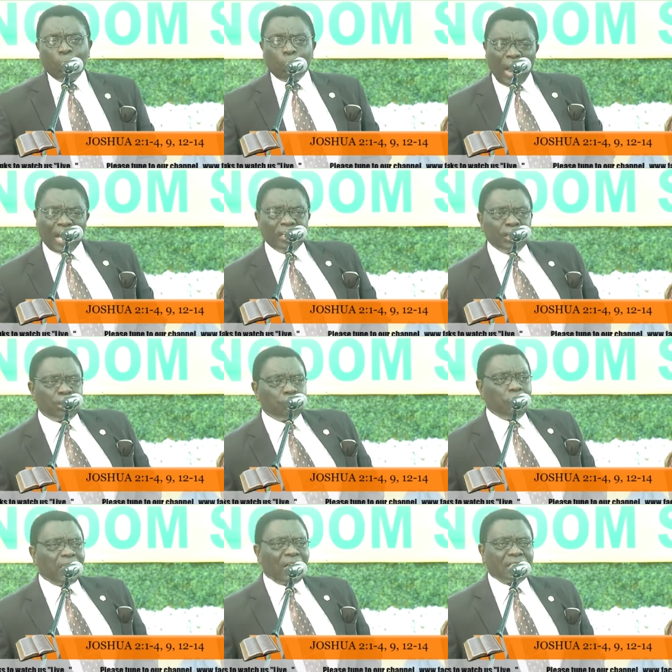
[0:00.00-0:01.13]
Why did she
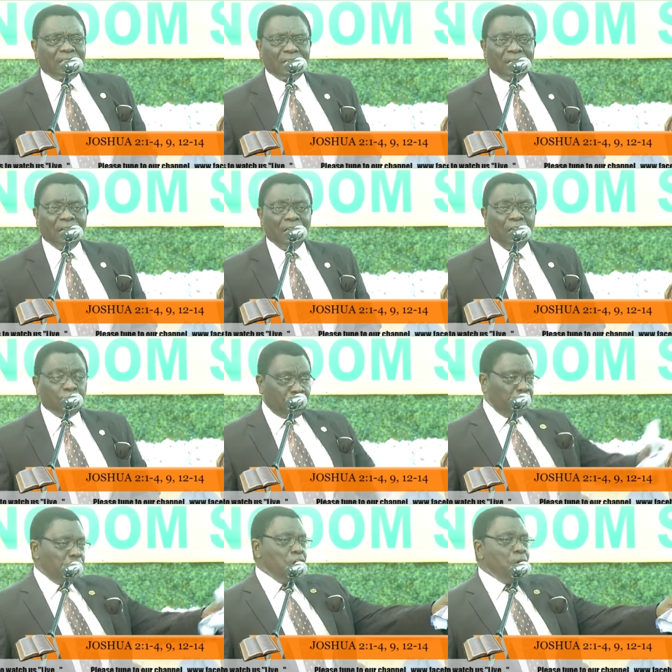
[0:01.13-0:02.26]
do that?
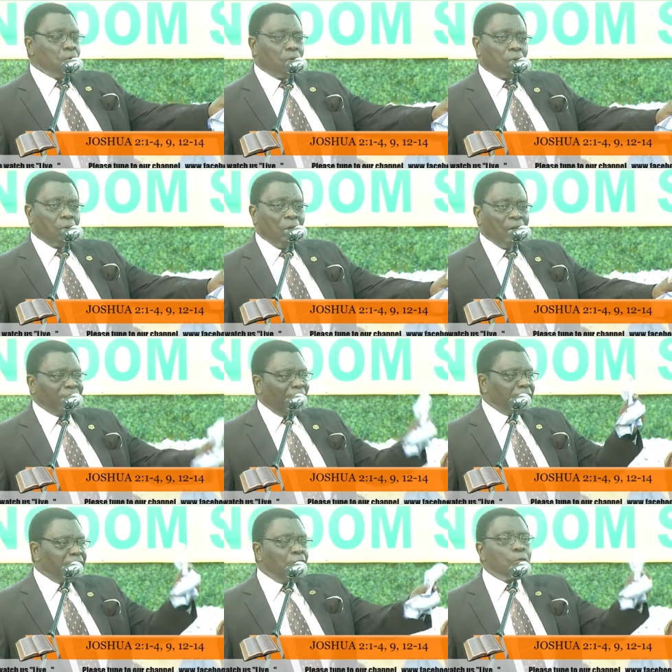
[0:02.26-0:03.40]
She knew
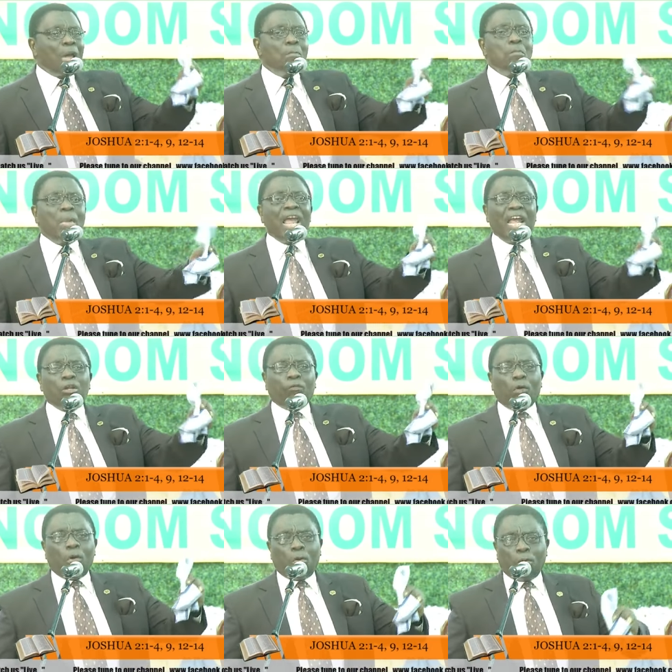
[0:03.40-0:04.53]
that they were men
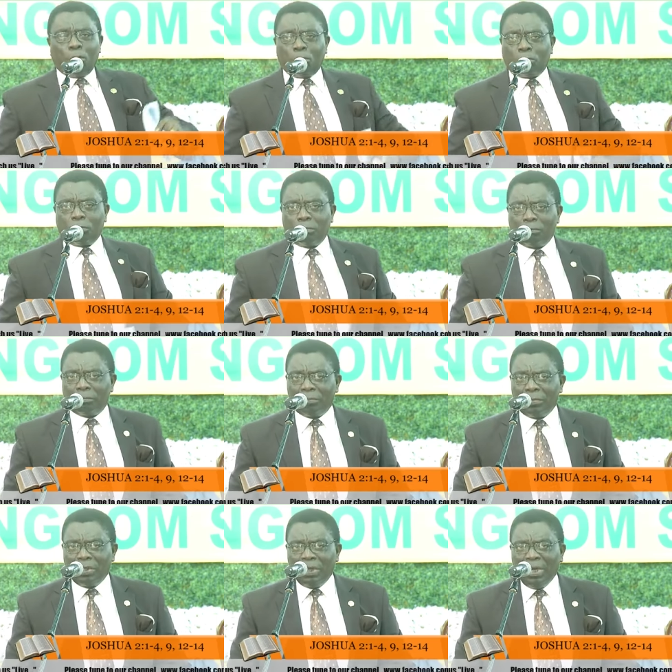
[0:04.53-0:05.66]
of God.
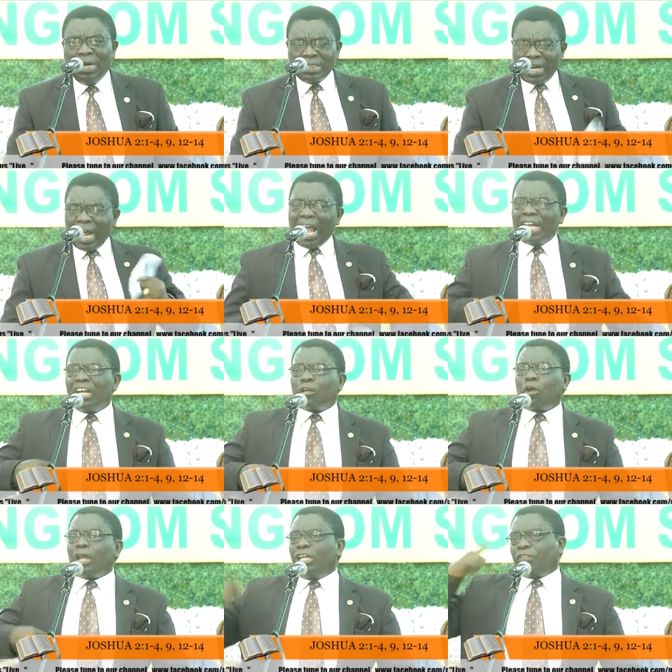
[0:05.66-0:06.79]
She had a
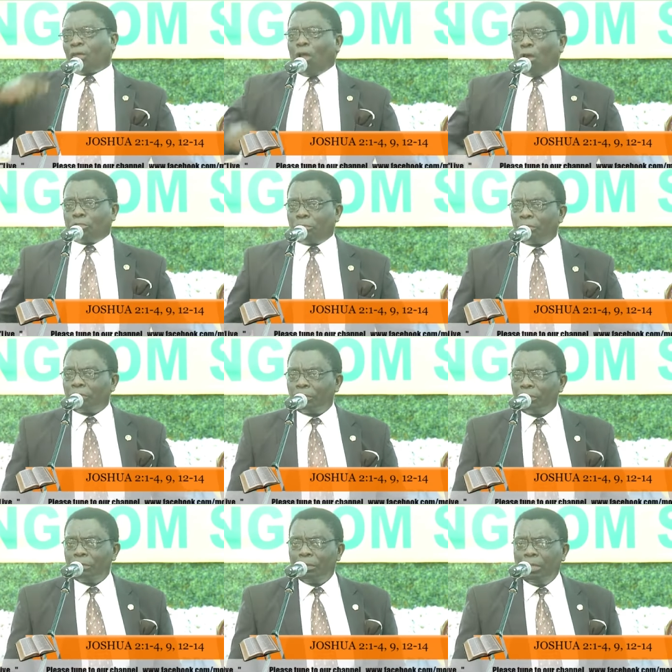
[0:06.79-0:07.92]
godly thought.
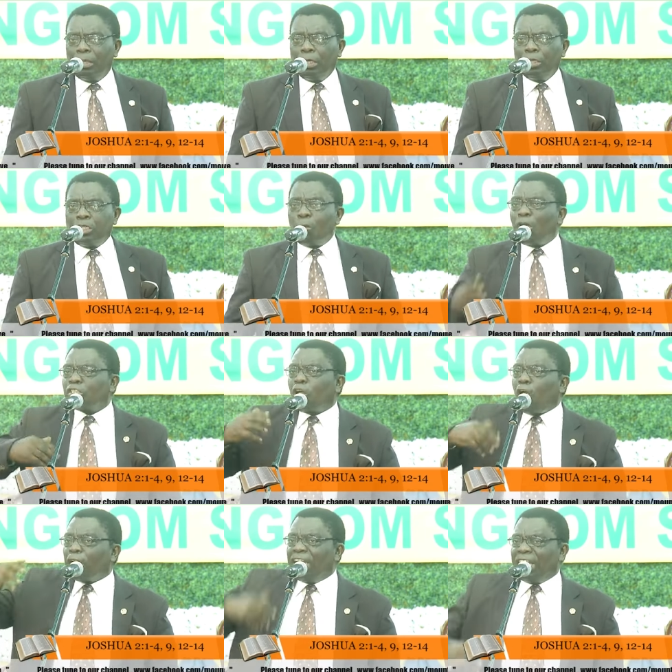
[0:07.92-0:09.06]
She was
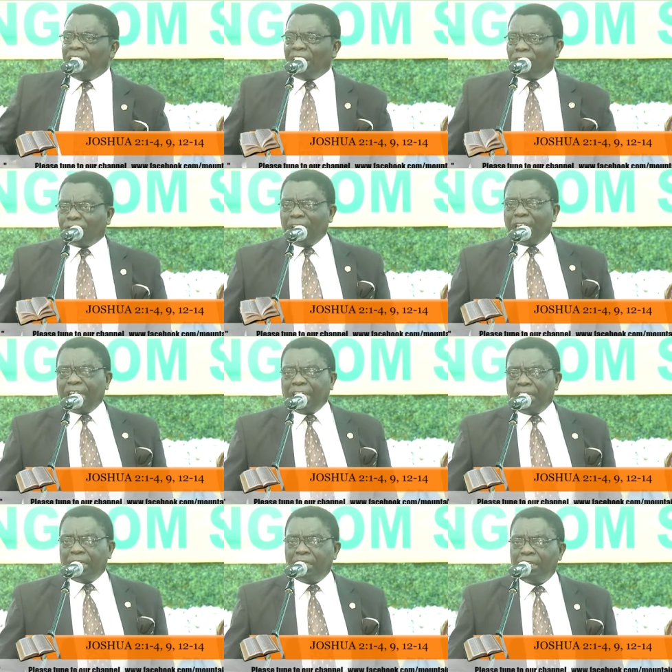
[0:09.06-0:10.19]
godly in her
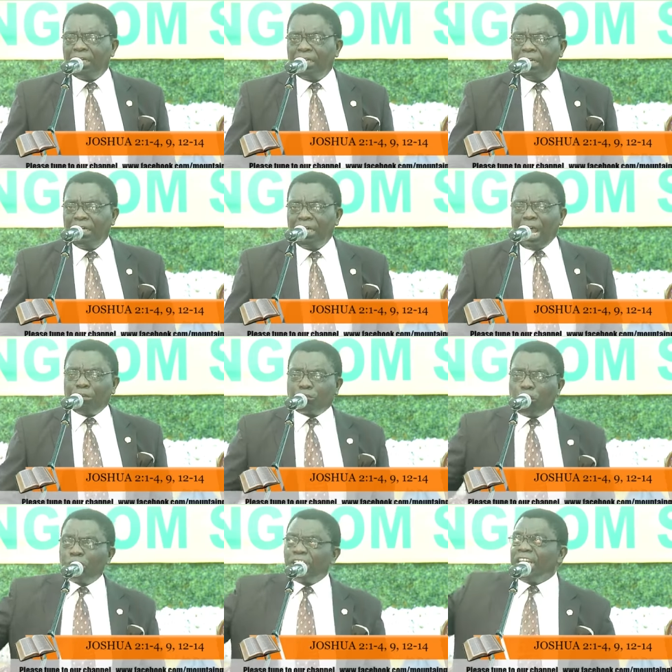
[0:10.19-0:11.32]
thinking. And
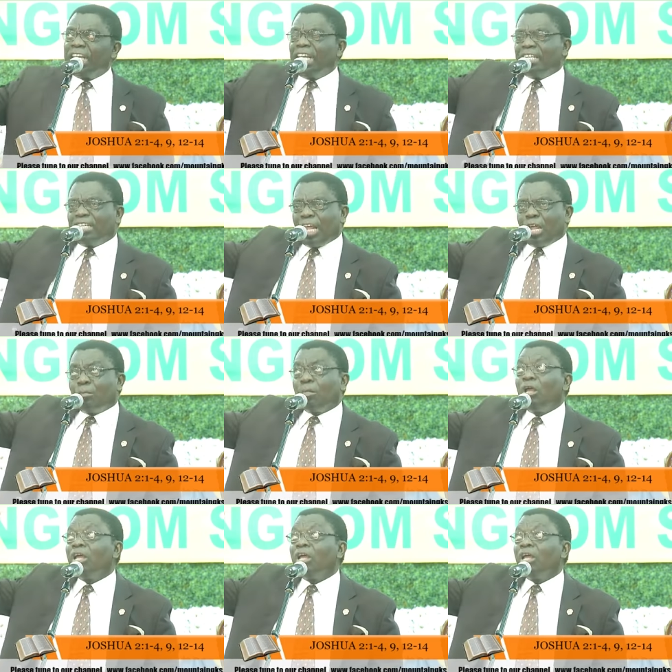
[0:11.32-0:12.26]
so she hid them